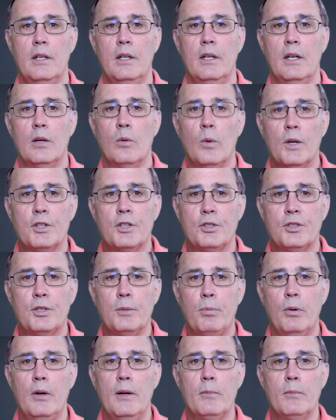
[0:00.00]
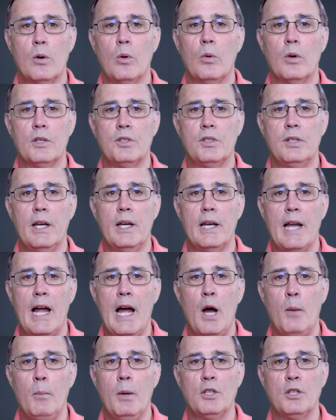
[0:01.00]
in what the Supreme Court said,
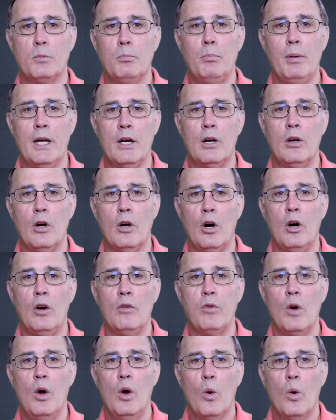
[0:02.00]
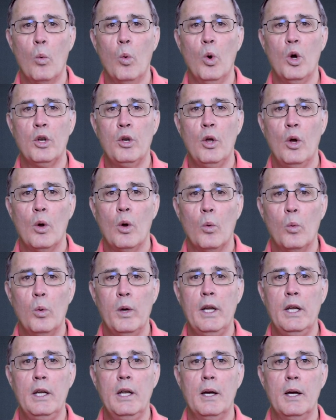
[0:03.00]
how much better off would
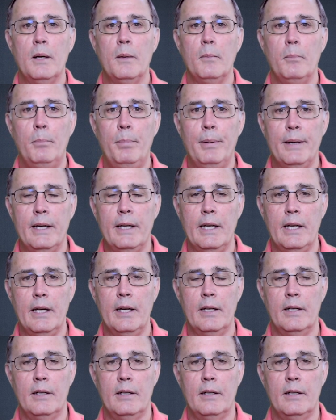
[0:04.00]
we be?